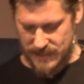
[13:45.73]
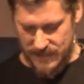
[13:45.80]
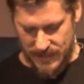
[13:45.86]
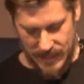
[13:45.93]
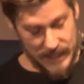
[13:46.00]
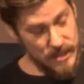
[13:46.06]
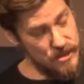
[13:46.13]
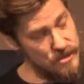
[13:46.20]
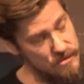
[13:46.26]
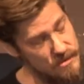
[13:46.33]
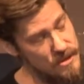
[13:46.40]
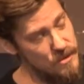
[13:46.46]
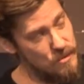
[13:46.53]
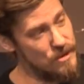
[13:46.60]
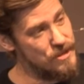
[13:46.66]
Like, do
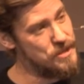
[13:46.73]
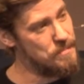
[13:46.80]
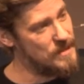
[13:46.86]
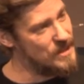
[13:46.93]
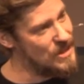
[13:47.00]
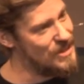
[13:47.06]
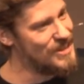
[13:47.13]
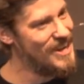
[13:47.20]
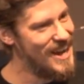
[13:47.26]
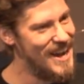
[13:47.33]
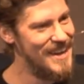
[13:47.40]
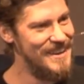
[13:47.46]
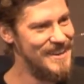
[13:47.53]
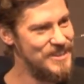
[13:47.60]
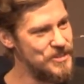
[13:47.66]
you worship a good
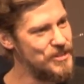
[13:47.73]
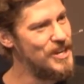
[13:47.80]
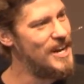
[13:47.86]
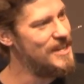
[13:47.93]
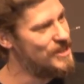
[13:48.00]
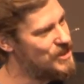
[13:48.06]
God? Is your God